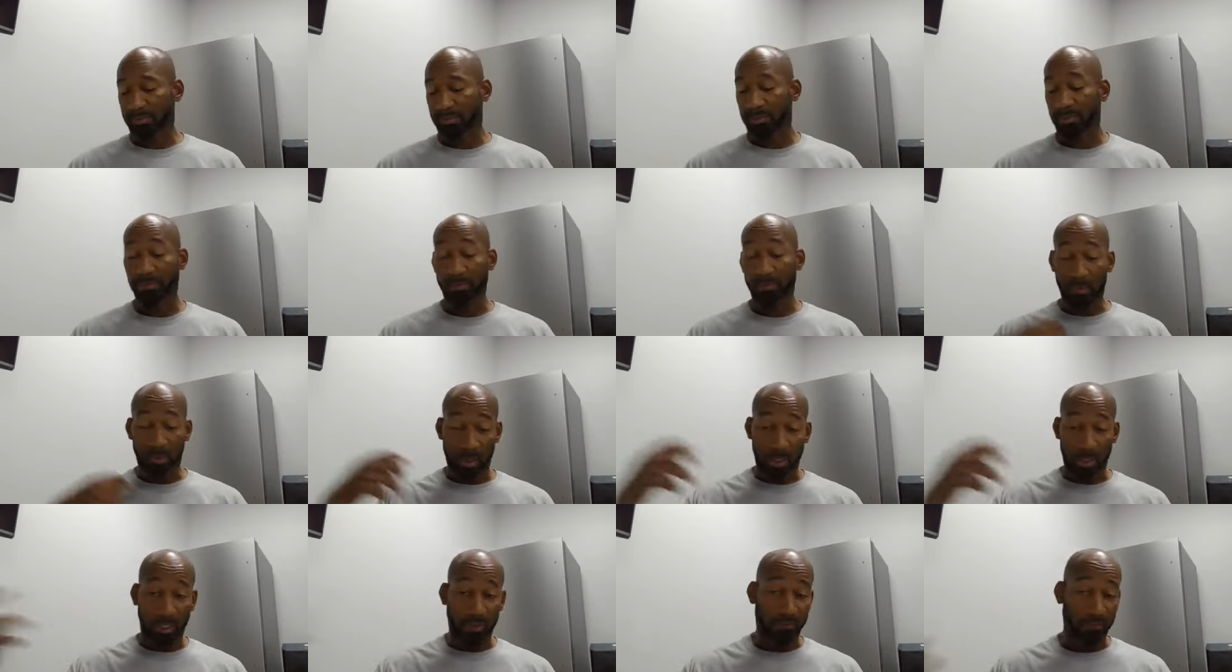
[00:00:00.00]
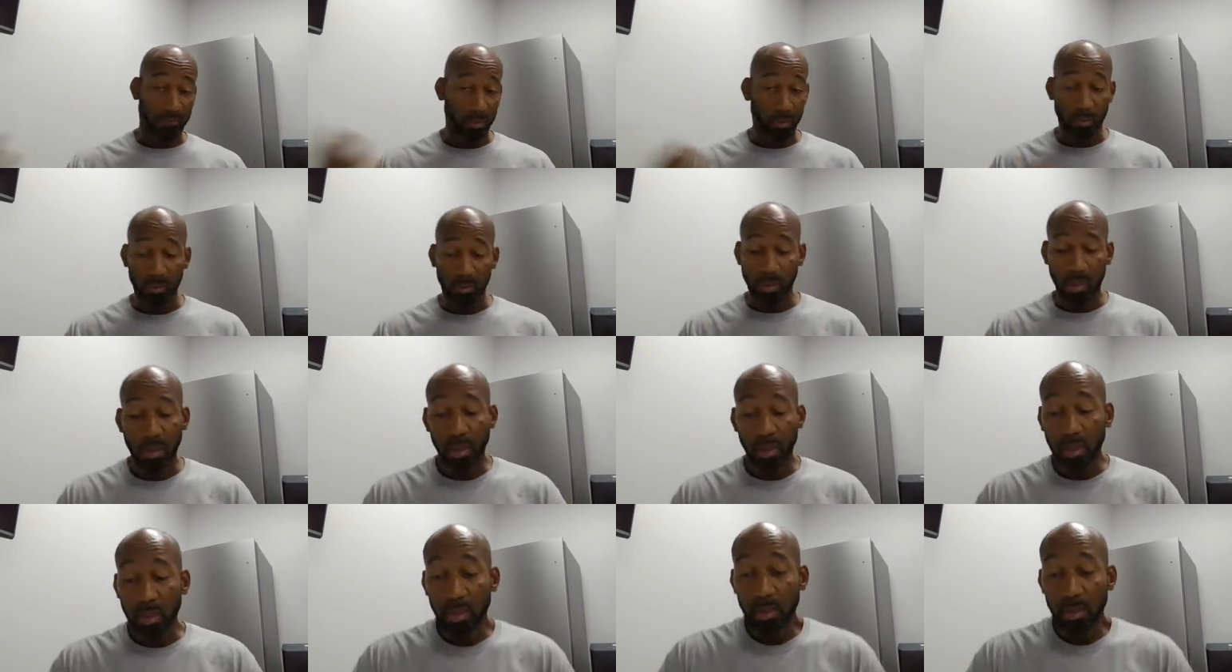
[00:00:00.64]
And again, if you
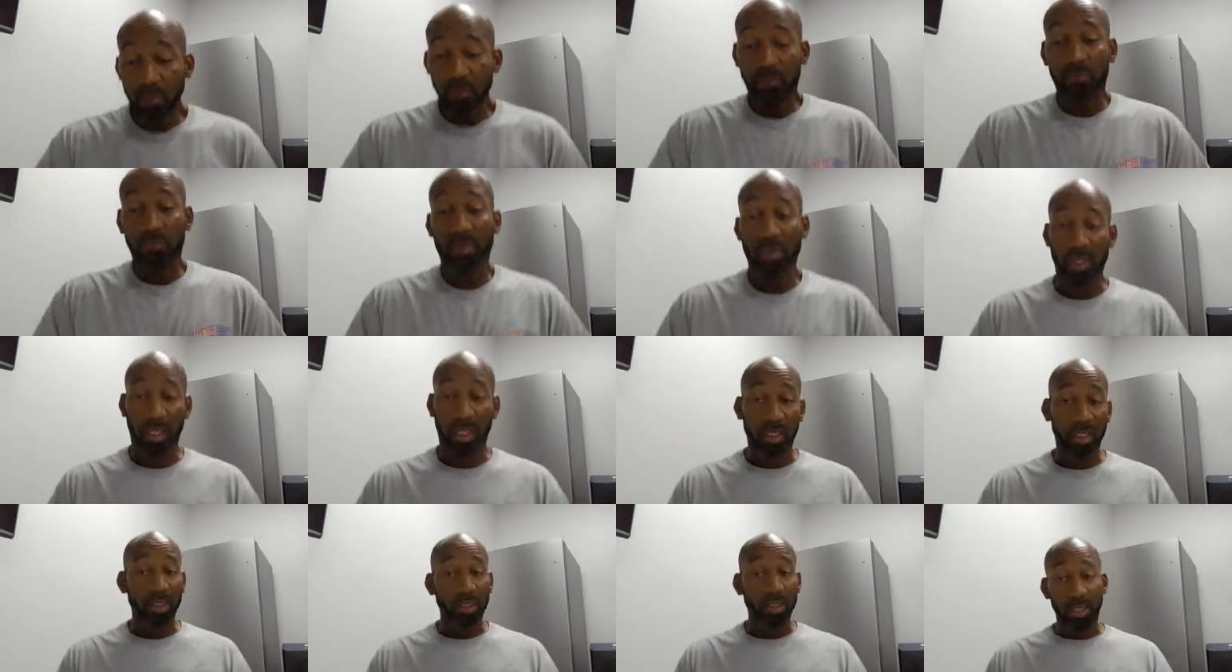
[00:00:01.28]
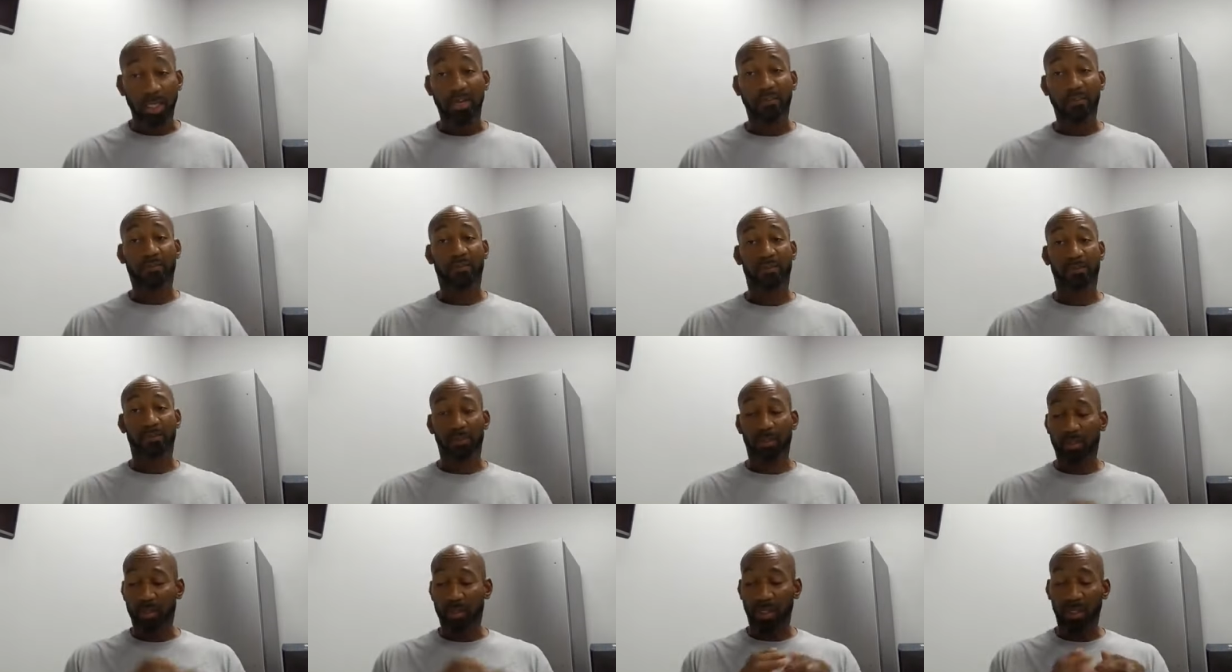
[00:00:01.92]
study of the
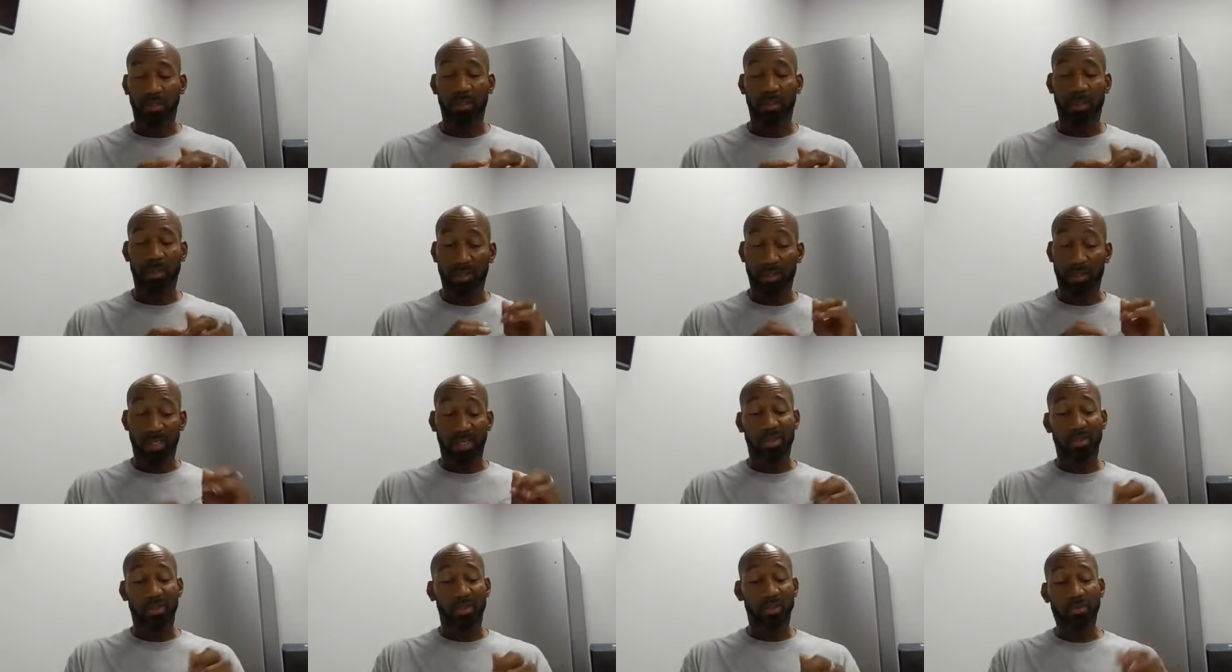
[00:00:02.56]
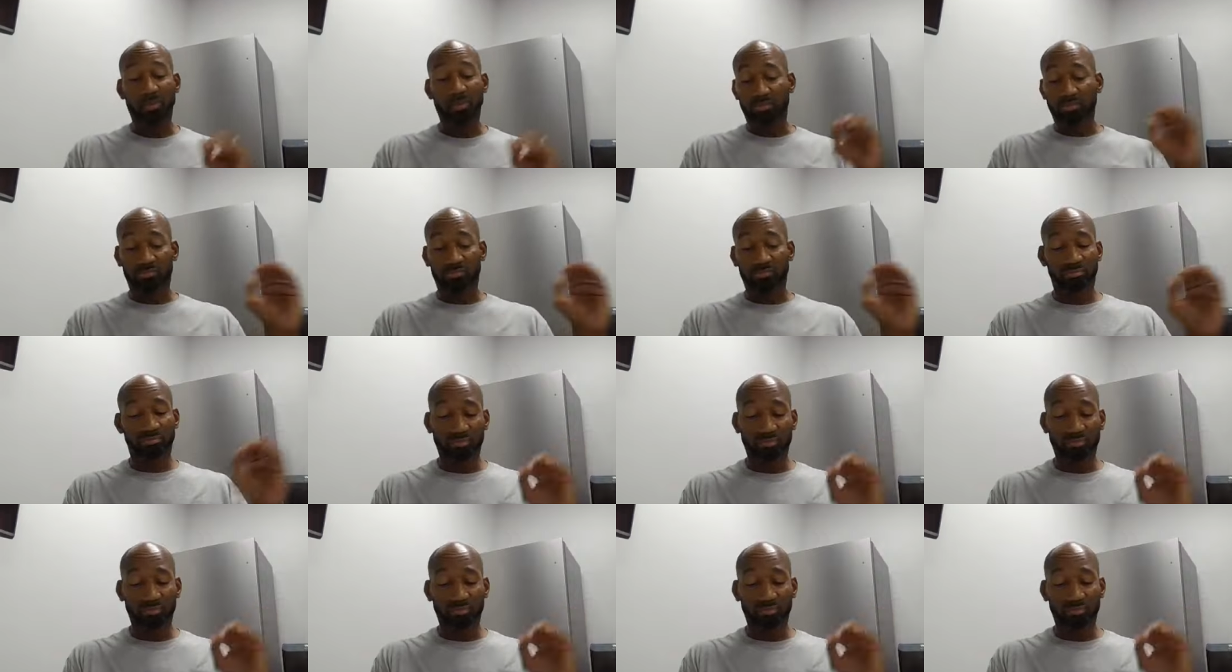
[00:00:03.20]
Nephilim, it tells it tells you